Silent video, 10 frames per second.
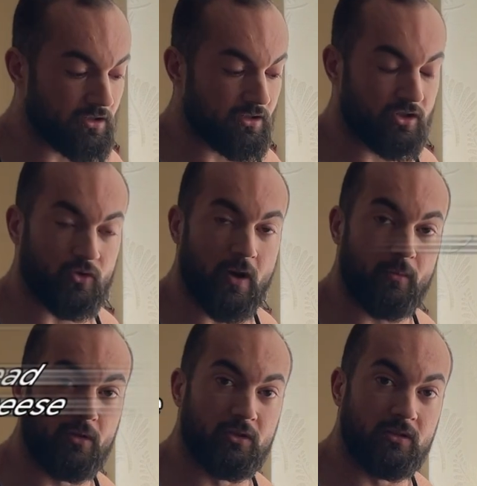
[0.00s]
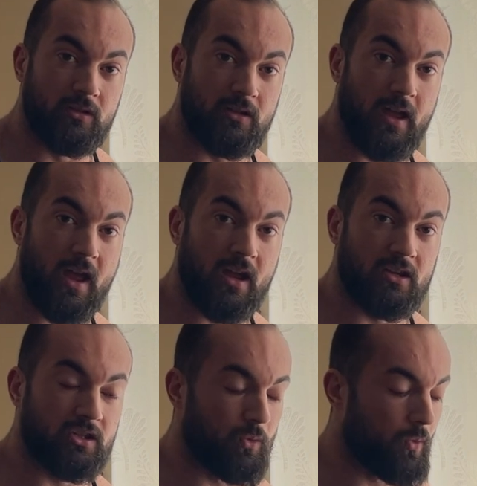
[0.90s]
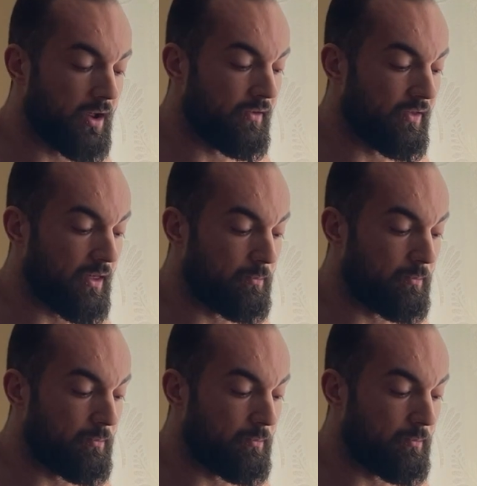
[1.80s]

scrambled eggs with